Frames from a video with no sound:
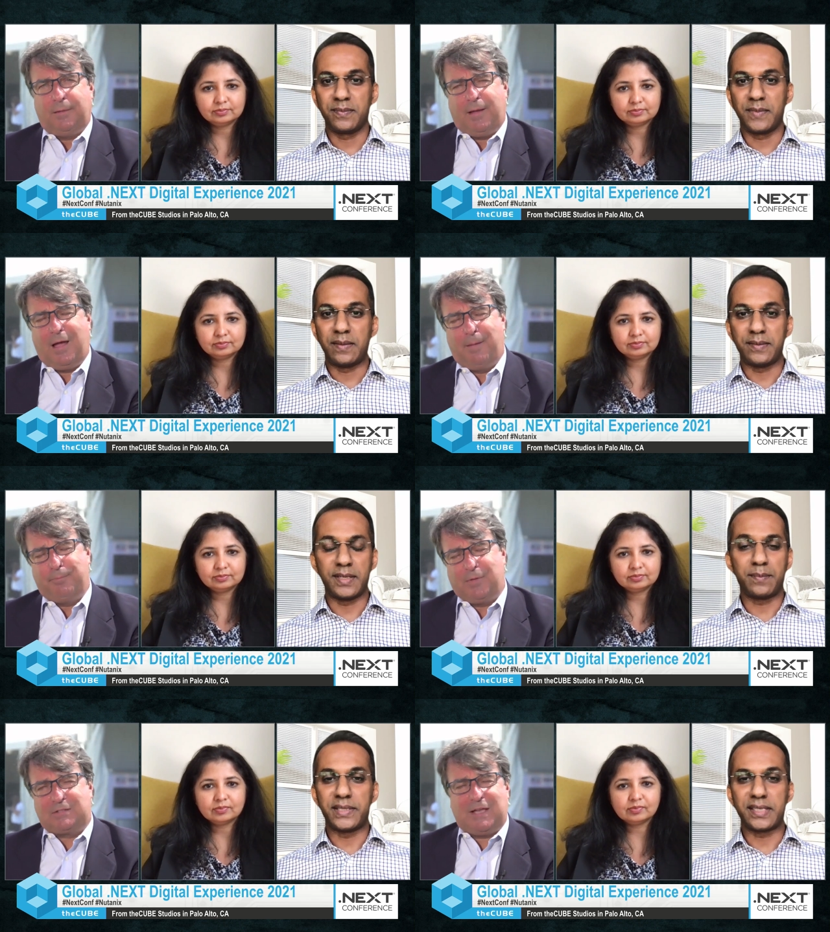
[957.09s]
Speaker 1: Um,
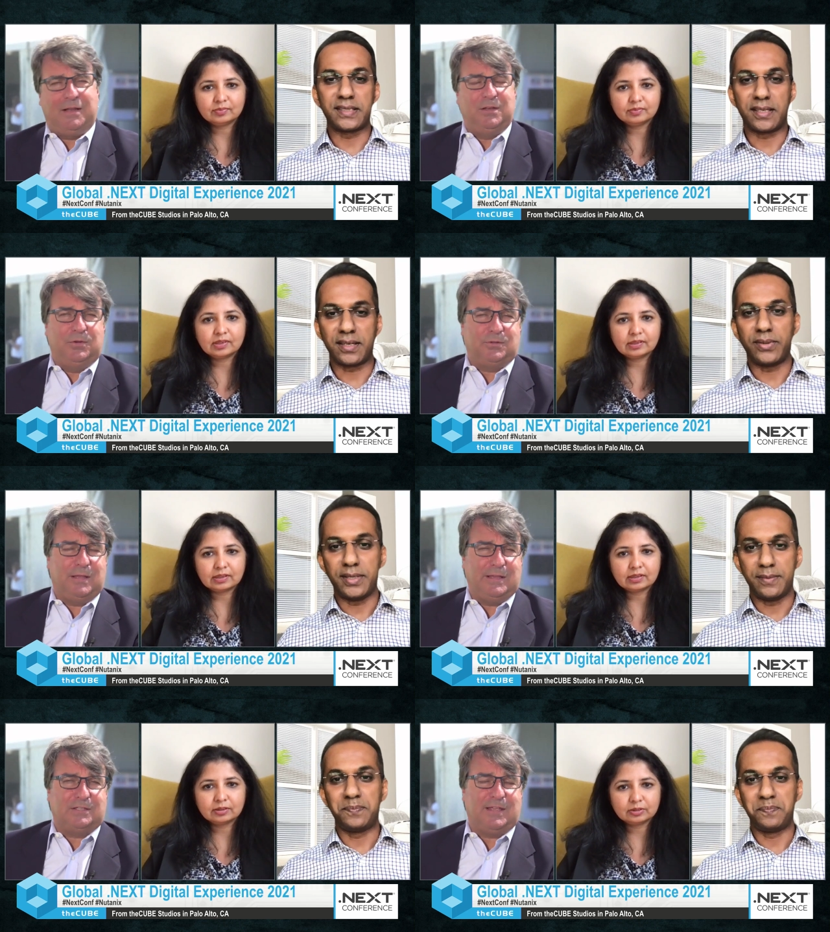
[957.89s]
exciting news.
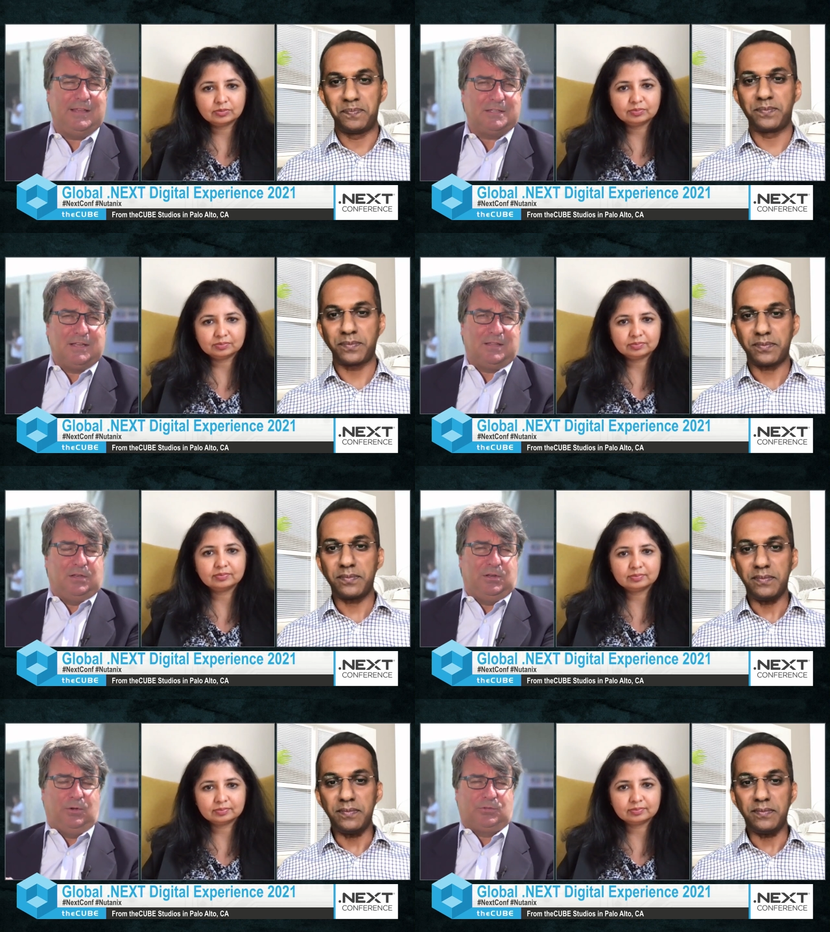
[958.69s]
Exciting, let's get into the
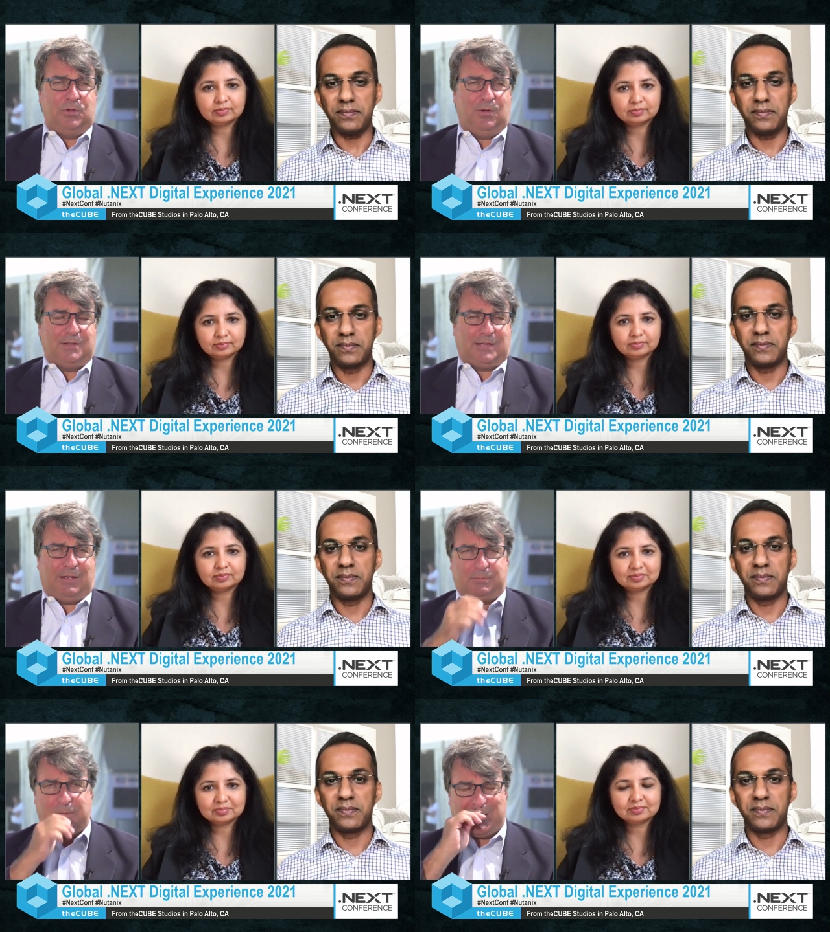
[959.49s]
news. So you guys have some
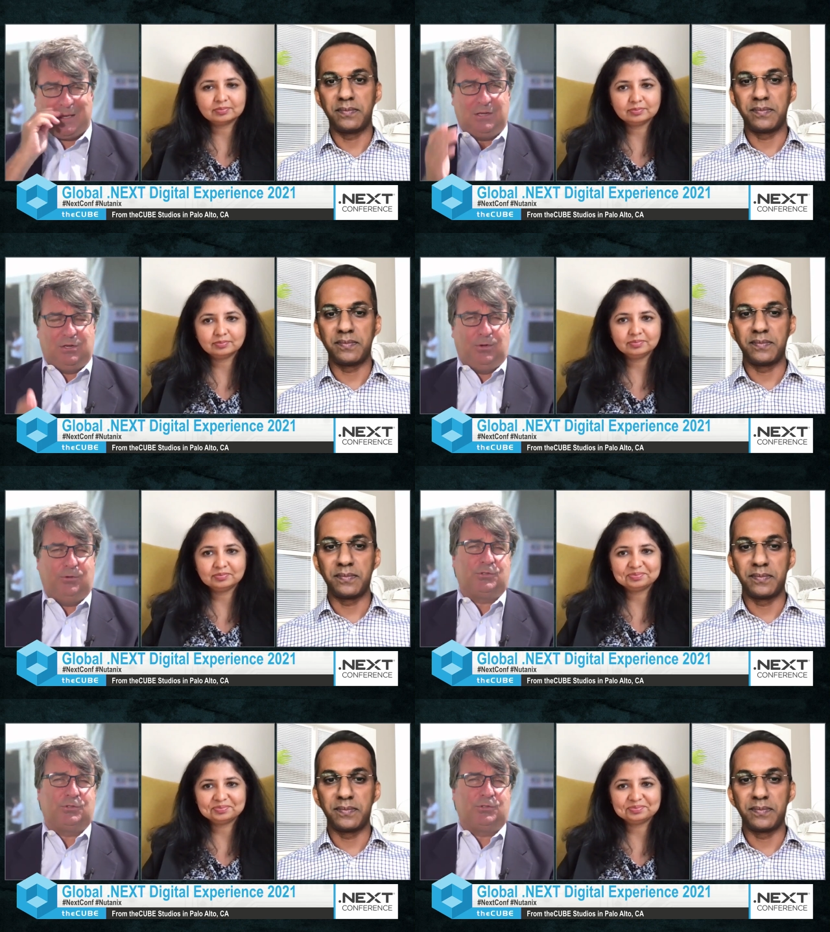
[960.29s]
exciting news.